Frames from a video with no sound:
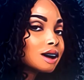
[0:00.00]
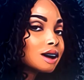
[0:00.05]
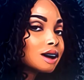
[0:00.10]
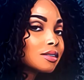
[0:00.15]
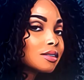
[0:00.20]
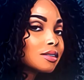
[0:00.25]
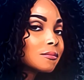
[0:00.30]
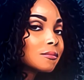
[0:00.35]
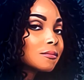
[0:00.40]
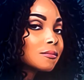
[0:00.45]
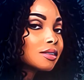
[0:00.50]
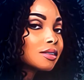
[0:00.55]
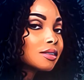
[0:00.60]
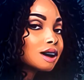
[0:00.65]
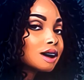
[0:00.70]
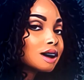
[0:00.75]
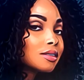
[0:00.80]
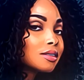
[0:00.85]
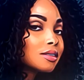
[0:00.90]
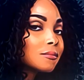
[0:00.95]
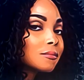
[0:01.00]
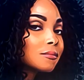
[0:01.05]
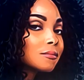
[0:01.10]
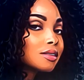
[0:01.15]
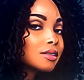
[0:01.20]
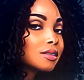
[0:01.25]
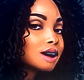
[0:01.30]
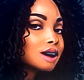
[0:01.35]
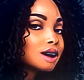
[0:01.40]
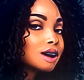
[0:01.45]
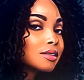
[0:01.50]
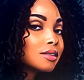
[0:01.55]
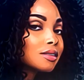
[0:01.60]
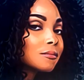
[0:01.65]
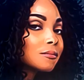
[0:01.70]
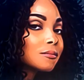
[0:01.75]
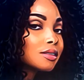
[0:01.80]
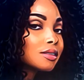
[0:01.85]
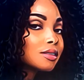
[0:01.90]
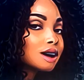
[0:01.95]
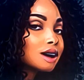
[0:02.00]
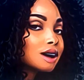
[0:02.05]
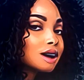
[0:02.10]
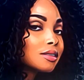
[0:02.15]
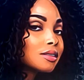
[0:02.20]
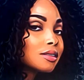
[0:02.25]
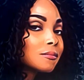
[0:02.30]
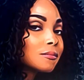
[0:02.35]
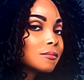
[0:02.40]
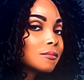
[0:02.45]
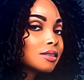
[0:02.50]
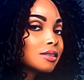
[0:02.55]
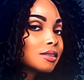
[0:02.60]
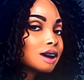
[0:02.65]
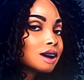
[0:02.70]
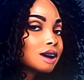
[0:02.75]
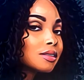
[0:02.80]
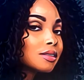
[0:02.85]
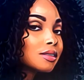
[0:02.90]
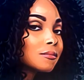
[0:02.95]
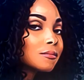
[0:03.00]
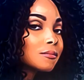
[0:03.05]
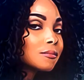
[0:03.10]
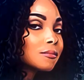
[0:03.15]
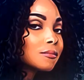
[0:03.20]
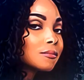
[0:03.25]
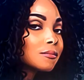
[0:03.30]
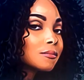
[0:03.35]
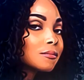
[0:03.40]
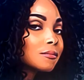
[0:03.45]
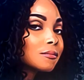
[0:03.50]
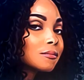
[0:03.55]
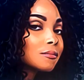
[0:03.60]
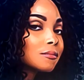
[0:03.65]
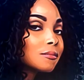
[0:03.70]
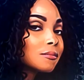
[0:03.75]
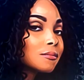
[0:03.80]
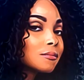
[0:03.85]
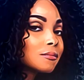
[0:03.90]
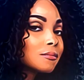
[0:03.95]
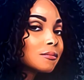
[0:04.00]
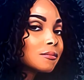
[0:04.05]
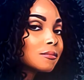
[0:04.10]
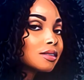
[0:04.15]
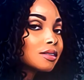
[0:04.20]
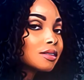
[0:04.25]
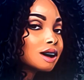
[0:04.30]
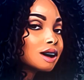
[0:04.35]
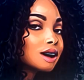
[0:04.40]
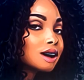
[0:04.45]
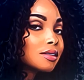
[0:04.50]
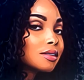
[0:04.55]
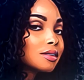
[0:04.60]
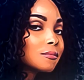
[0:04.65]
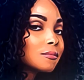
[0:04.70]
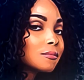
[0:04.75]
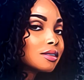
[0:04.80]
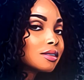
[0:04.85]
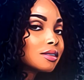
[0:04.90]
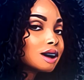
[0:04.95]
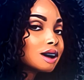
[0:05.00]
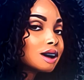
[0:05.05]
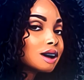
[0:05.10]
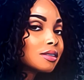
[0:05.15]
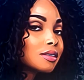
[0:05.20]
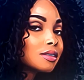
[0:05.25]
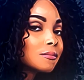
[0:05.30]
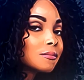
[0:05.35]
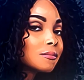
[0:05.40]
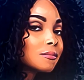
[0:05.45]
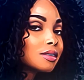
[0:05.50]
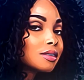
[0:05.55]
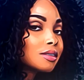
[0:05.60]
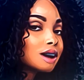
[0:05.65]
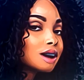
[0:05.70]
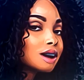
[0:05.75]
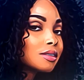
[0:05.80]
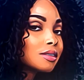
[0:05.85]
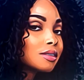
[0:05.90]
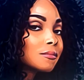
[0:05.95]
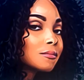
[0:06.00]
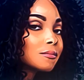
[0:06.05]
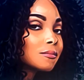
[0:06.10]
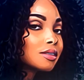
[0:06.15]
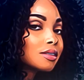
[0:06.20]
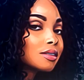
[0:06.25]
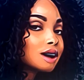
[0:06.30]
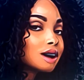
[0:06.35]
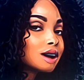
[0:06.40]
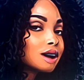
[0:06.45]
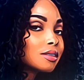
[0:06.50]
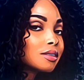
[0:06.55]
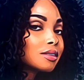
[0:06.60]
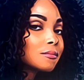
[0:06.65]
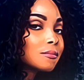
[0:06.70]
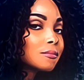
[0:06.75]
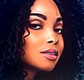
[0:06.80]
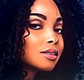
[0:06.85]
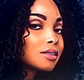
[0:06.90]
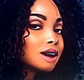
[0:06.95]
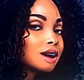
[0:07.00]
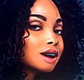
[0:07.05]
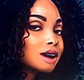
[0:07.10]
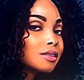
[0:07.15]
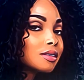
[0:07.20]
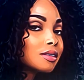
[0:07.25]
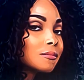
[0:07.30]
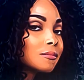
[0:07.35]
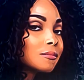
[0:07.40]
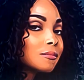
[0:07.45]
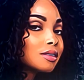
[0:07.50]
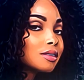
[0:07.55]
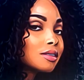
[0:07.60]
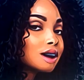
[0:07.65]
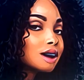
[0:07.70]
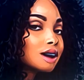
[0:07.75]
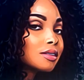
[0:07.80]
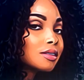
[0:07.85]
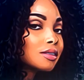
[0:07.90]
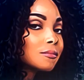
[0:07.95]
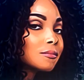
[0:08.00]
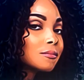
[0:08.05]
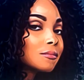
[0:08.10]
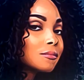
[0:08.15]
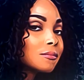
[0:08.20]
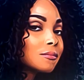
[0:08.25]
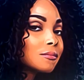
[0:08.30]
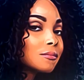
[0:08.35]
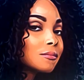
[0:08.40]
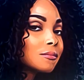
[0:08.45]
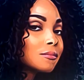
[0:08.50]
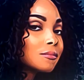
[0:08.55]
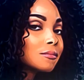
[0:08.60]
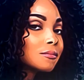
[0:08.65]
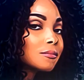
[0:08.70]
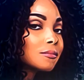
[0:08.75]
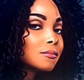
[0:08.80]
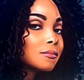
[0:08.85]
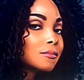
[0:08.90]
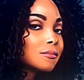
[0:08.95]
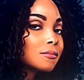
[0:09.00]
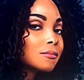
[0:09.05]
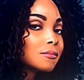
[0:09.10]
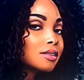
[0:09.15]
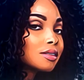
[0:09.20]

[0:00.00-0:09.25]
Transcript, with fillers: Yeah, I got that problem sometimes too, where I much rather do it alone than ask for help. But that's because when I do ask for help, nobody comes to help me.